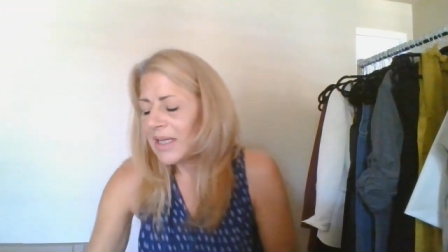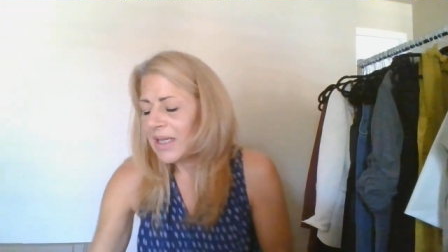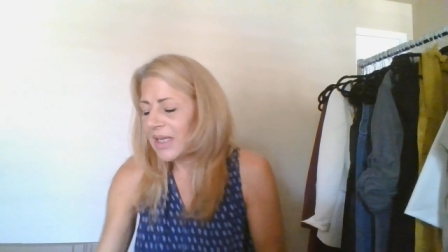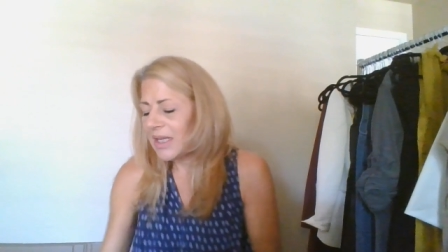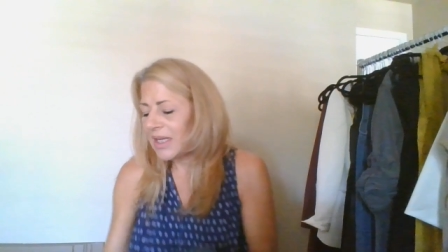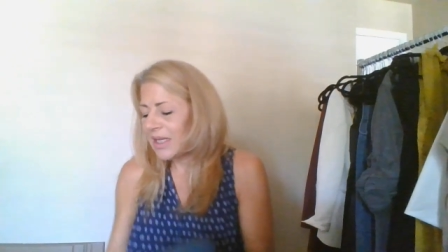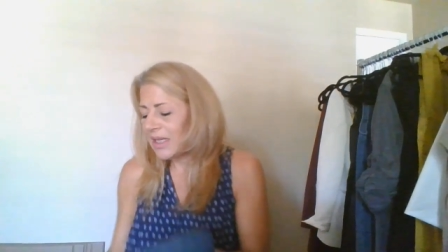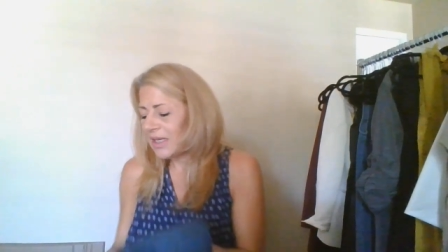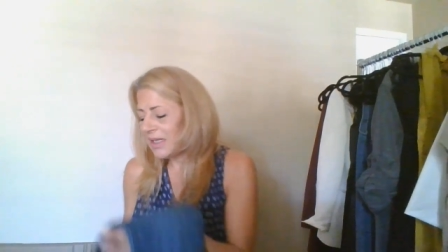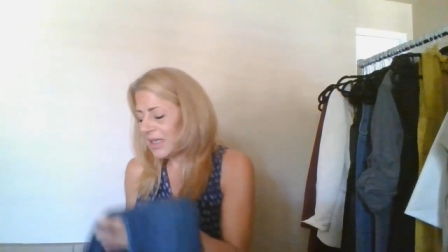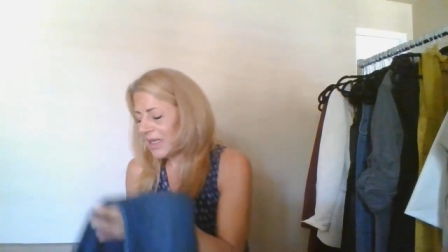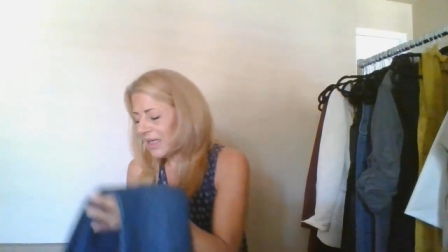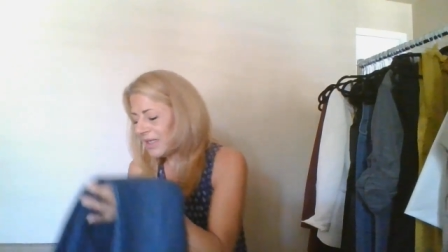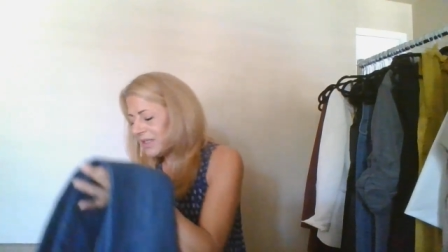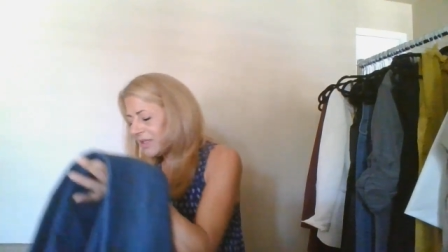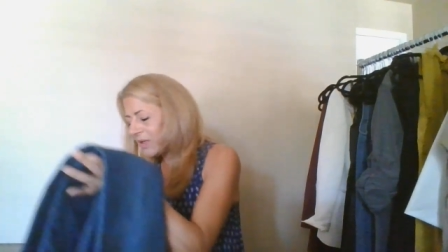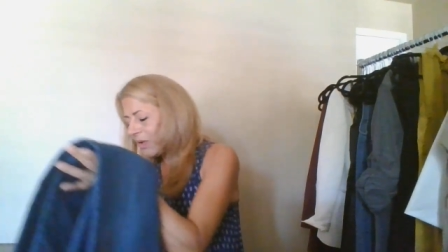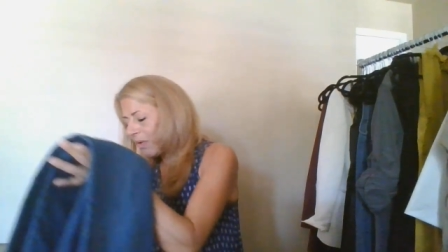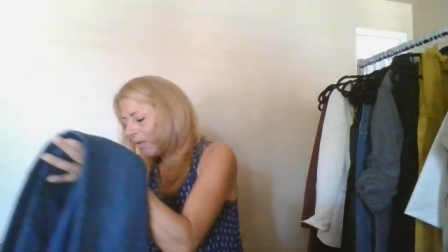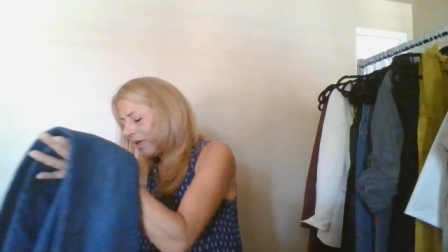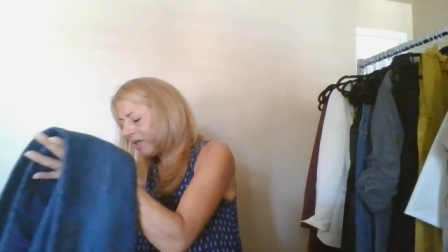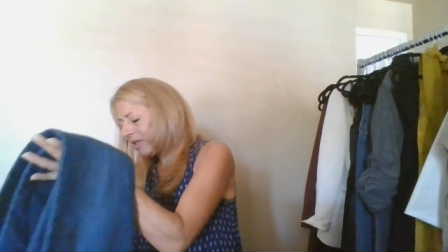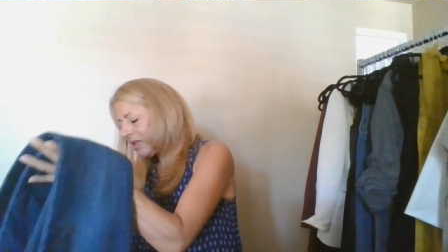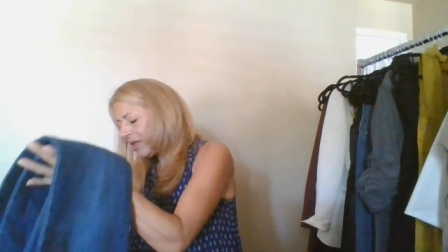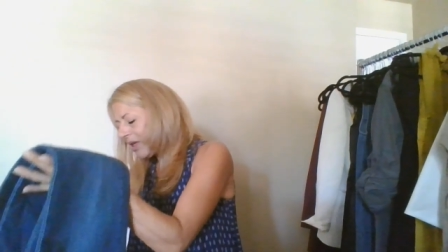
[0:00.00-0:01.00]
and it's
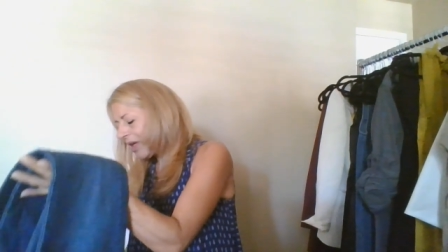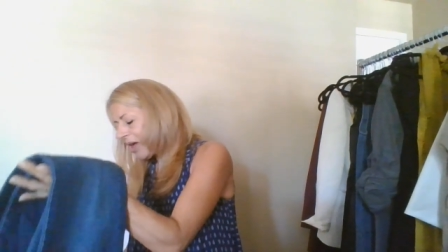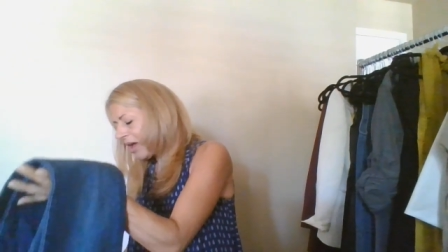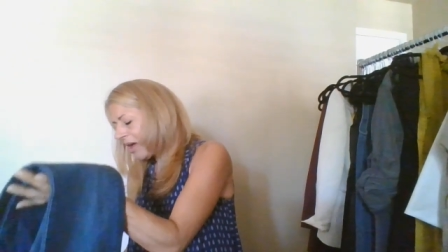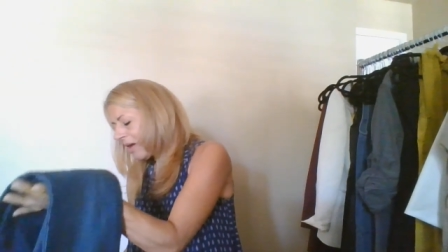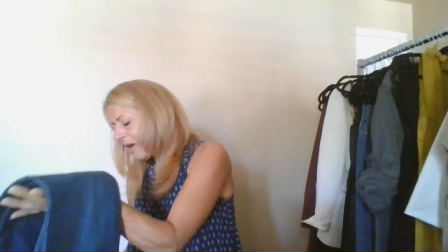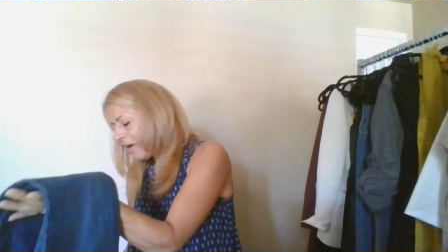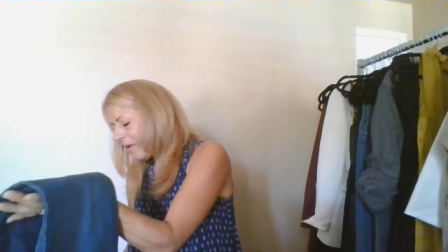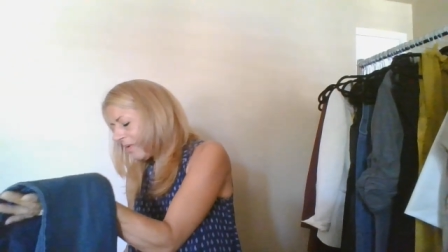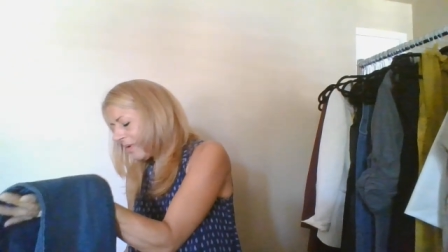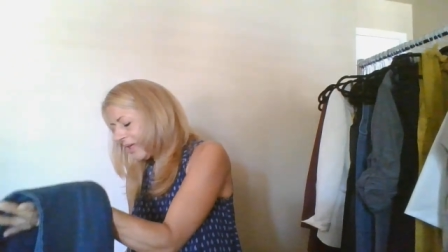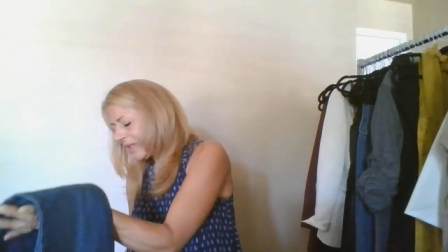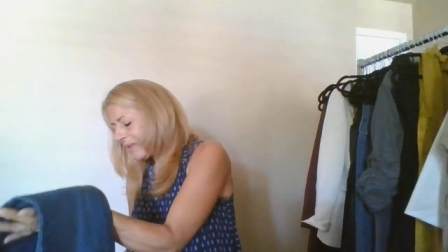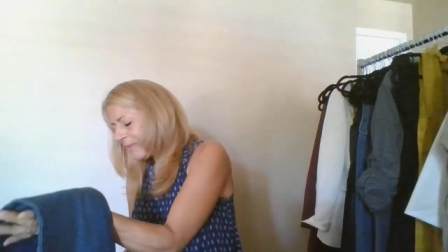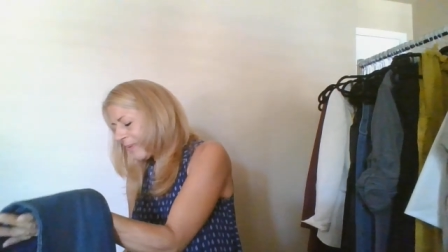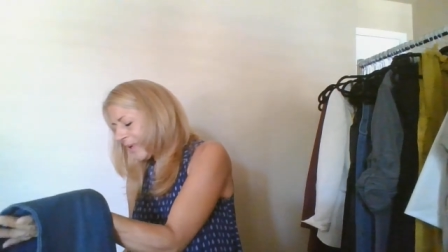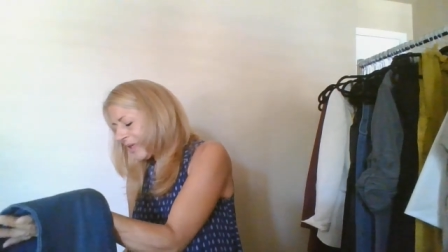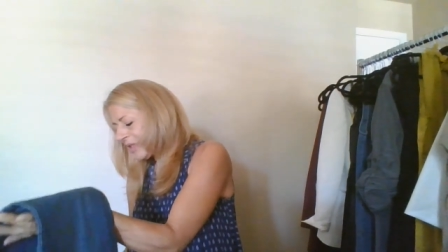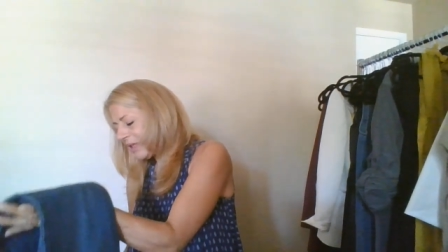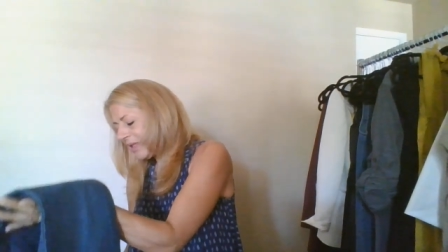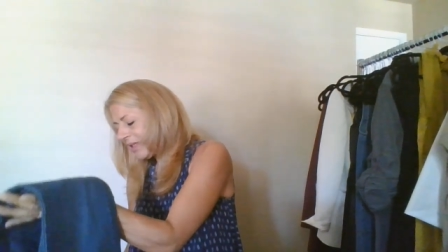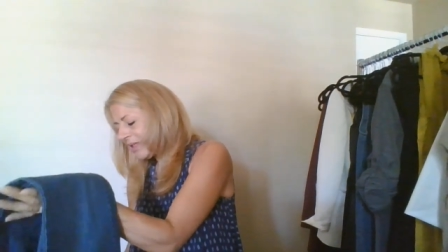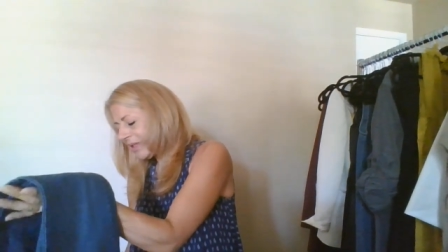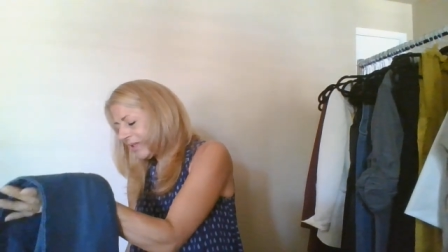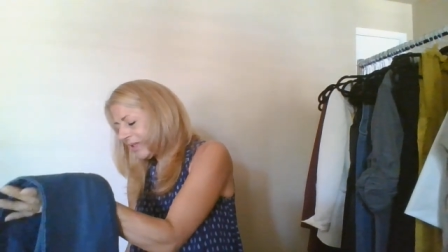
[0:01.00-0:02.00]
going to go,
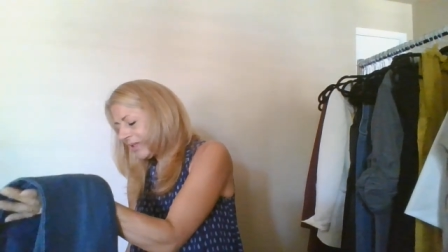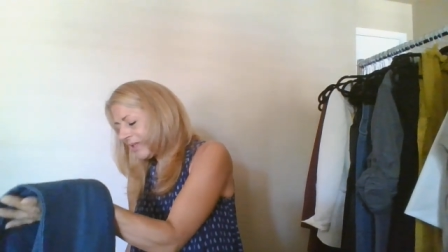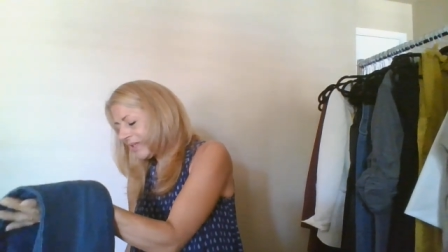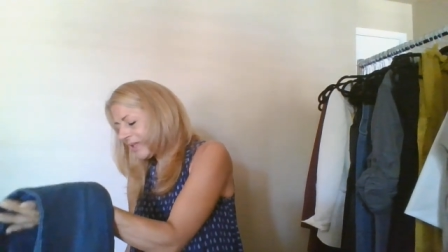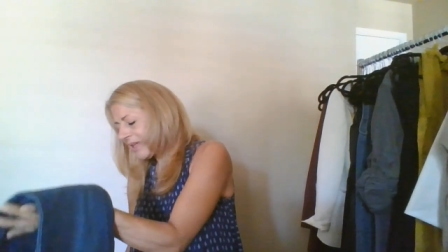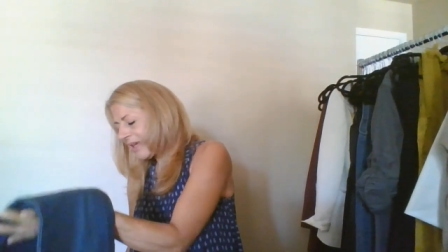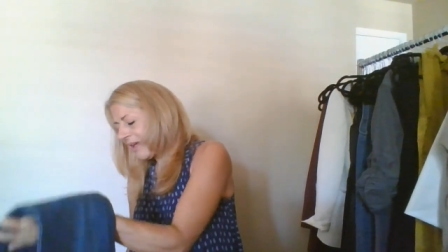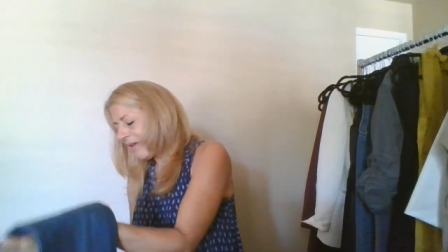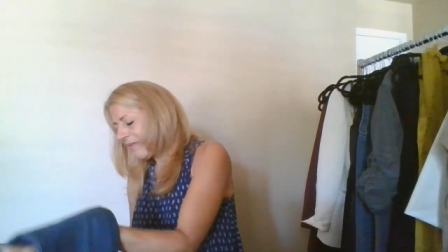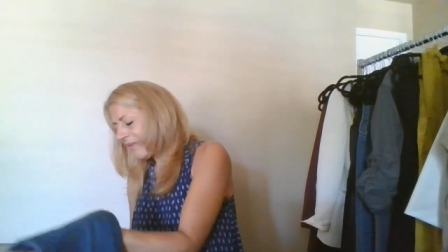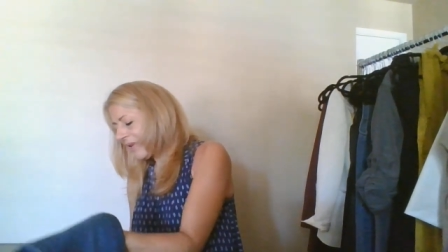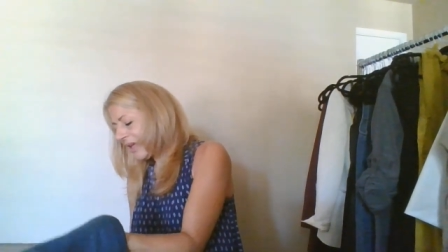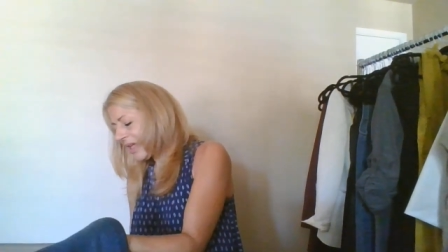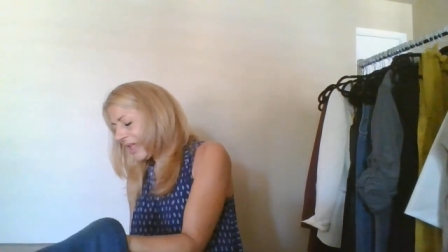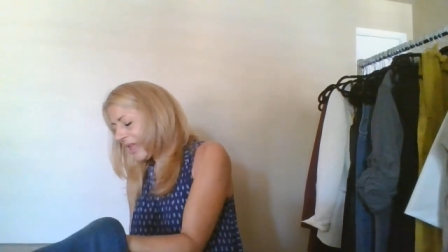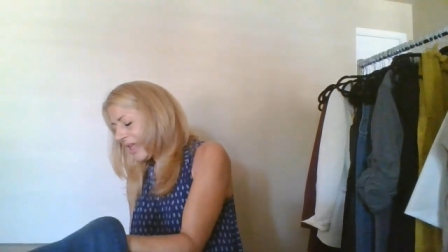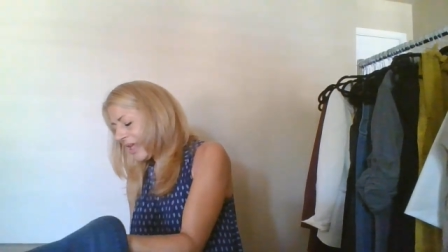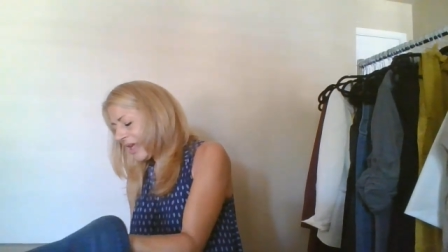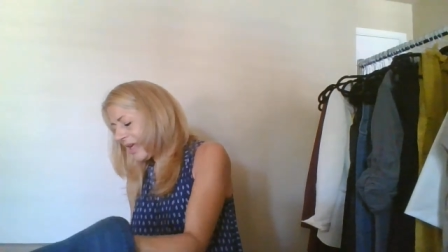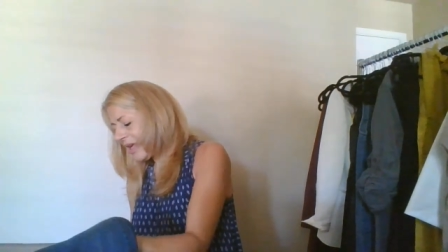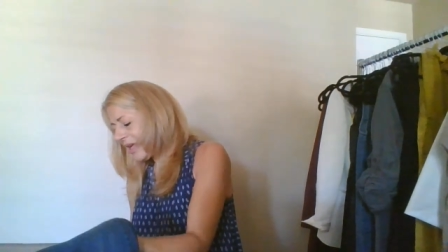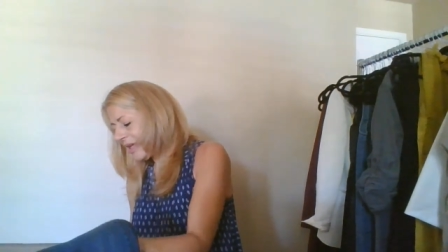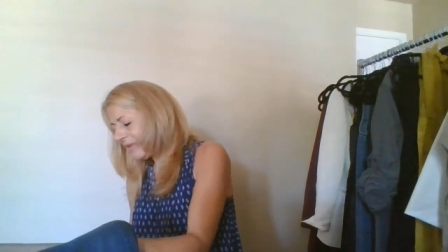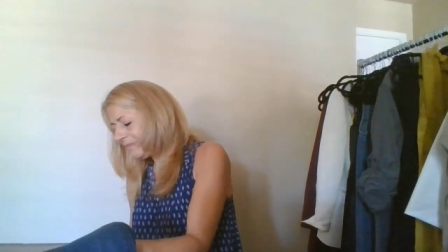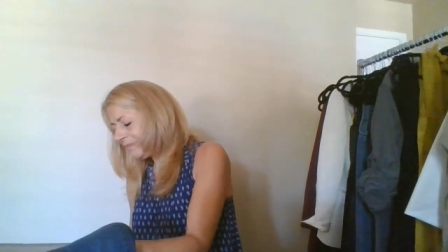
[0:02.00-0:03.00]
especially since it's Calvin
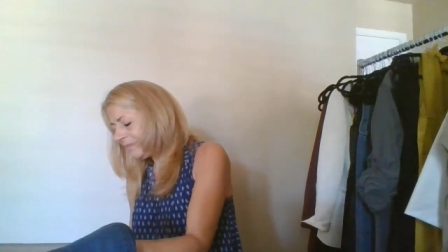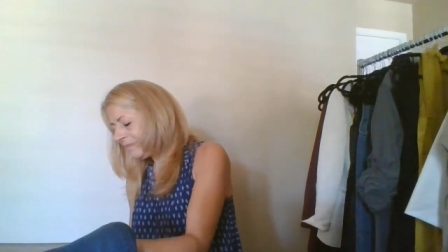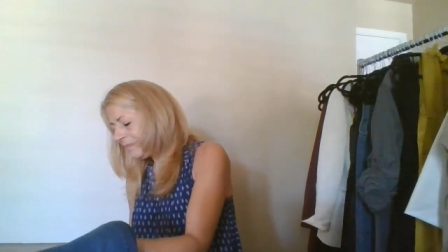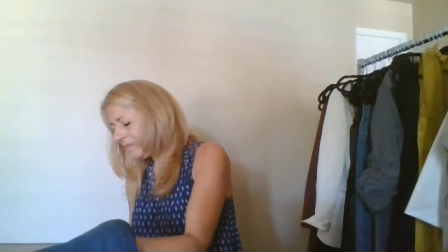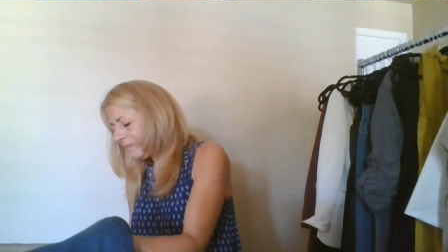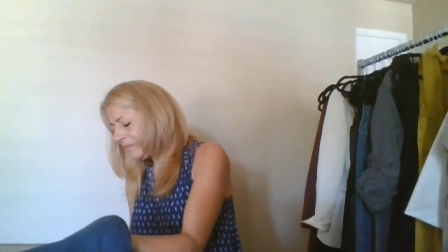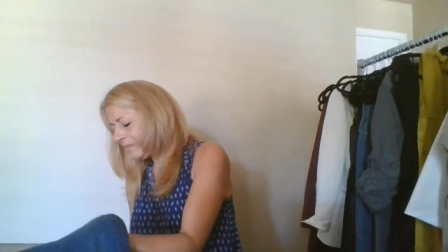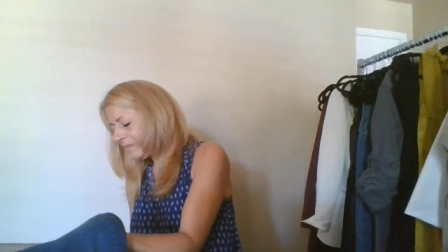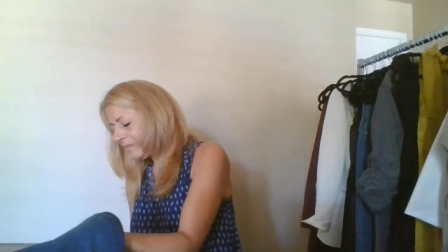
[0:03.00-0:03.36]
Klein.